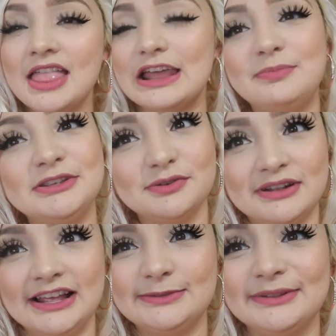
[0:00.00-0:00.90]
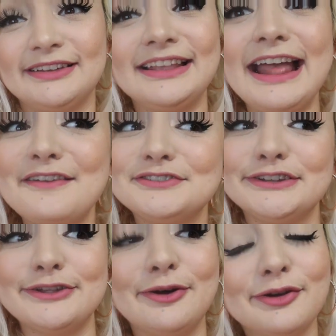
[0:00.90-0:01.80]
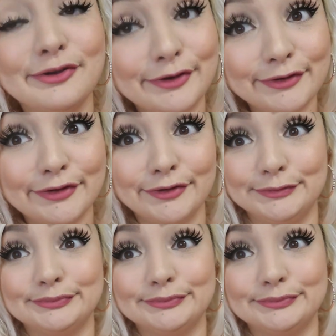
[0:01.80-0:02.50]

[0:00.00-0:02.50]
that'd be so nice but now that i have chanel girl